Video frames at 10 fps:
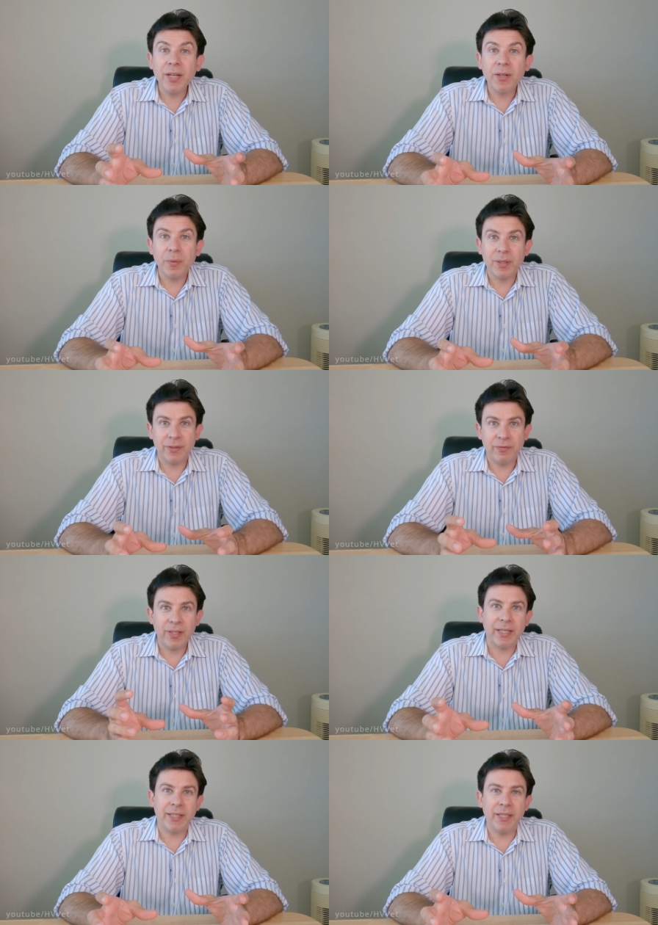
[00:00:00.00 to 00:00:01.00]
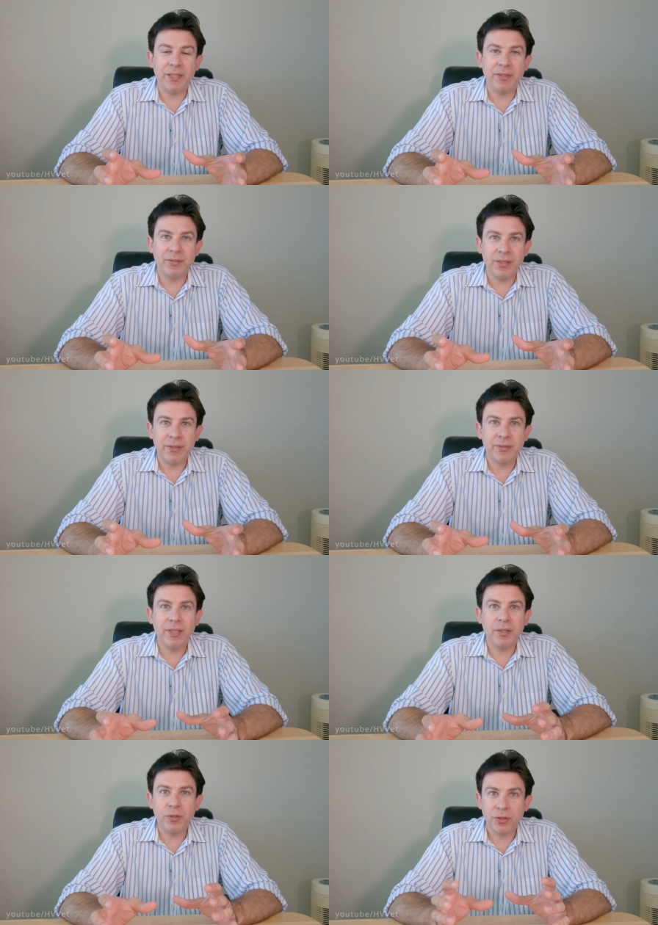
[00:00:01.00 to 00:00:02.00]
video on feline kidney disease
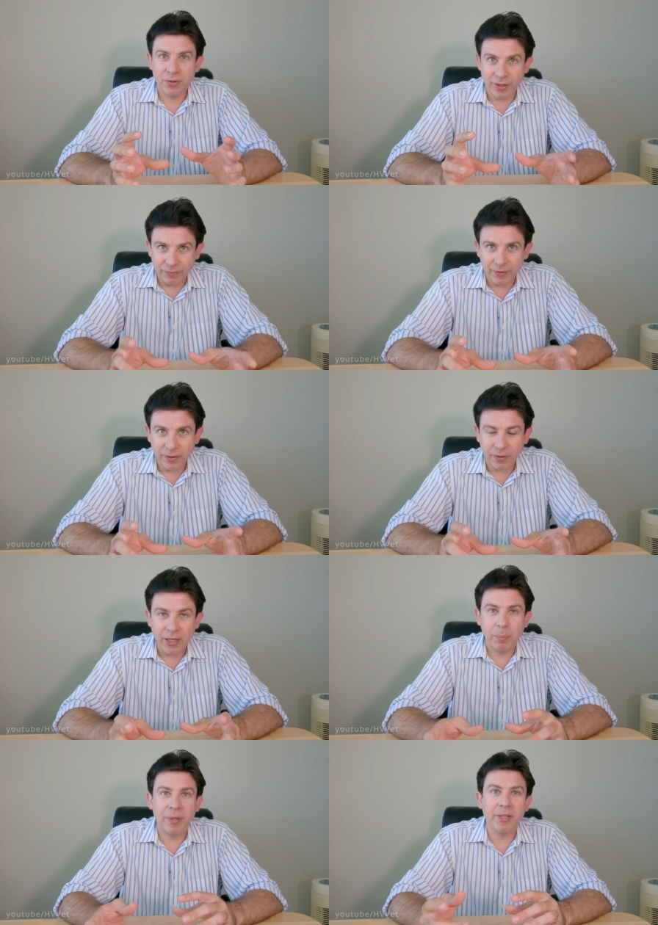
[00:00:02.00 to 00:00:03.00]
that you should definitely look up,